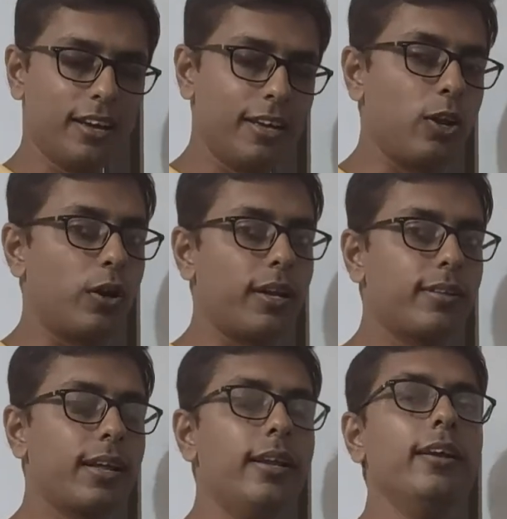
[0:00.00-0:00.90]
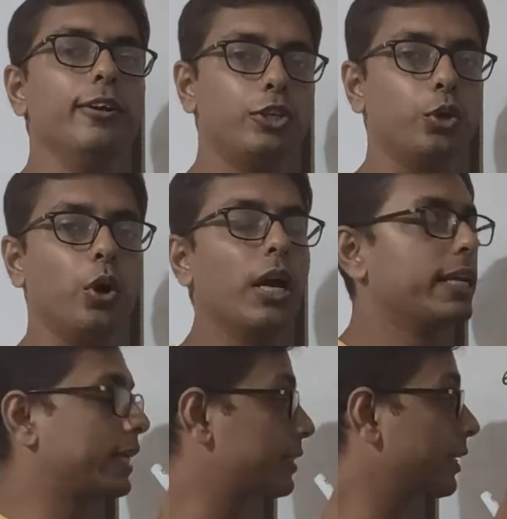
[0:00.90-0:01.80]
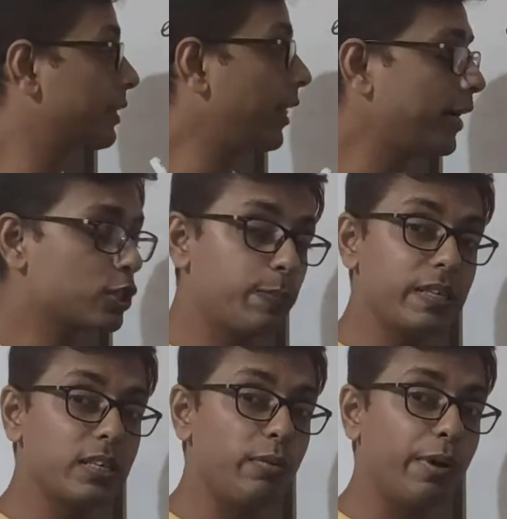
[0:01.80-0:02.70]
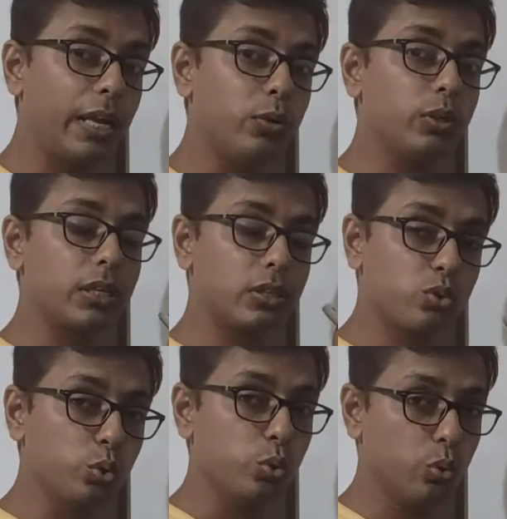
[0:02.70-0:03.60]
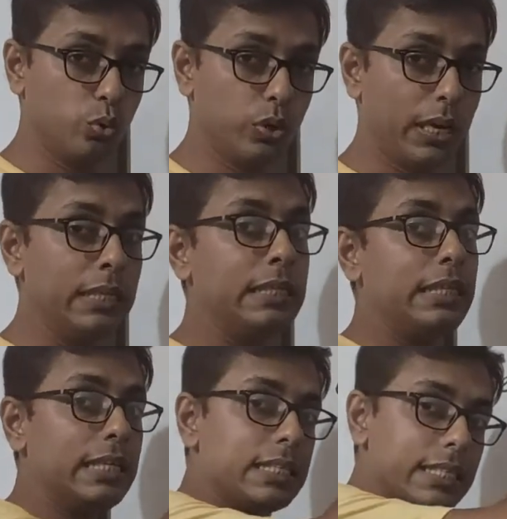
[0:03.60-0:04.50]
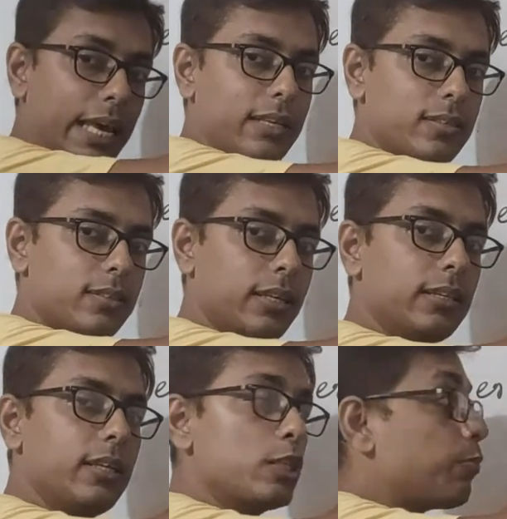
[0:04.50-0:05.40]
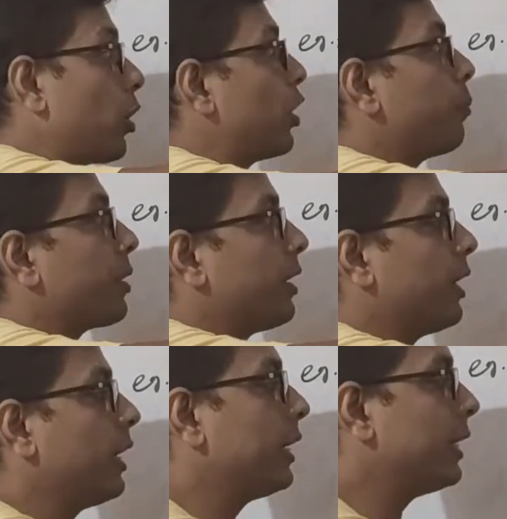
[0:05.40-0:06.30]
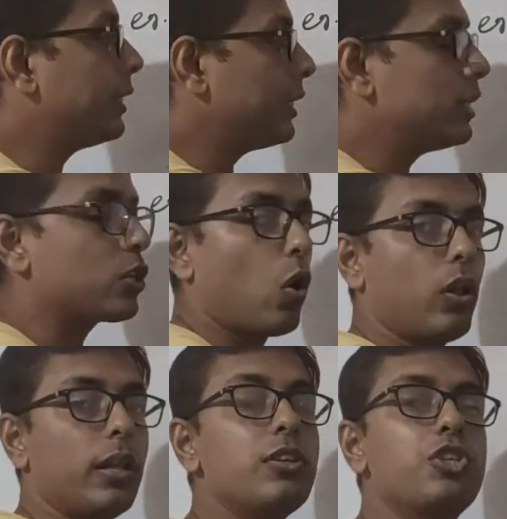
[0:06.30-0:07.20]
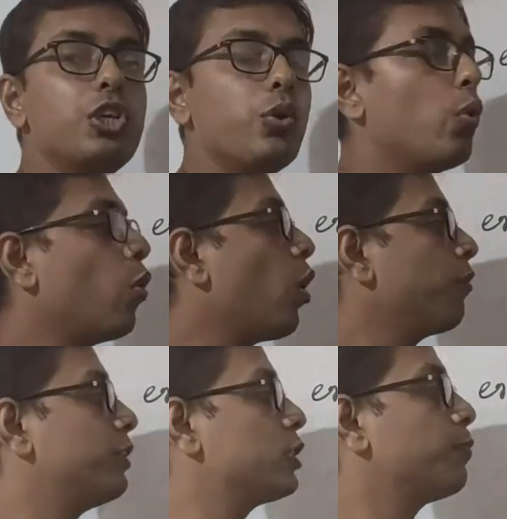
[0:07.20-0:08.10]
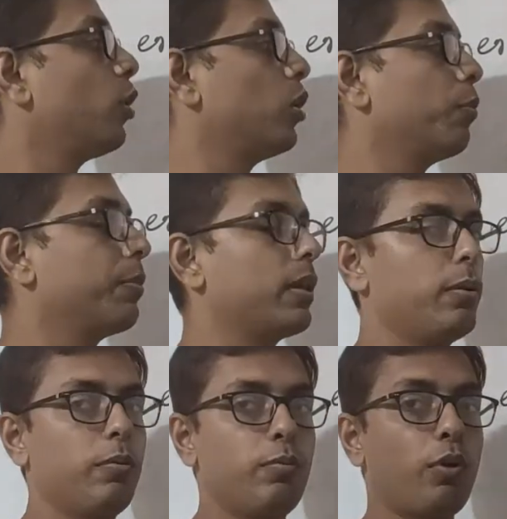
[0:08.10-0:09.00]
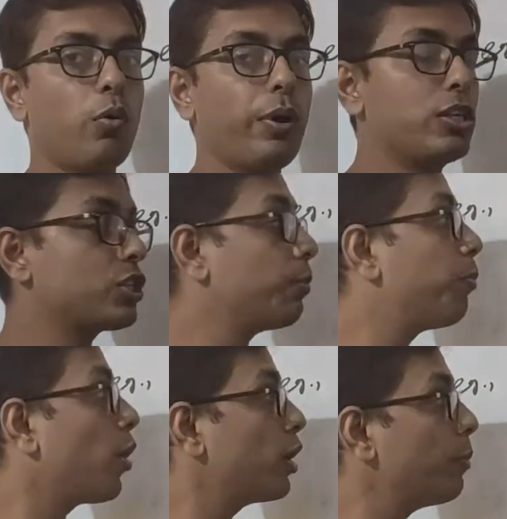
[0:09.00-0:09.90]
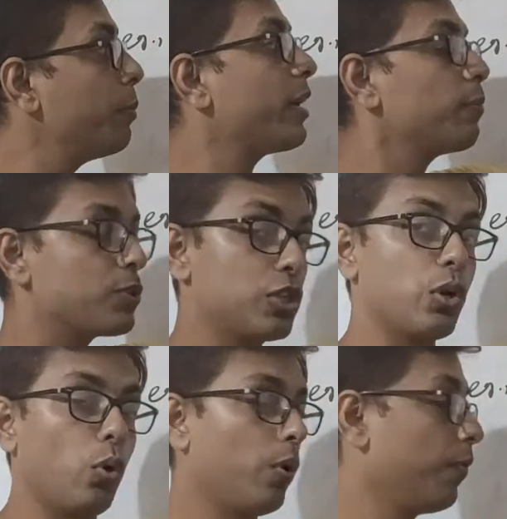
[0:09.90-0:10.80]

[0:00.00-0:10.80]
not other than 2. Yes, that special value, the 2, in this case, in this polynomial, it is called the 0 of this polynomial, for which the polynomial becomes 0.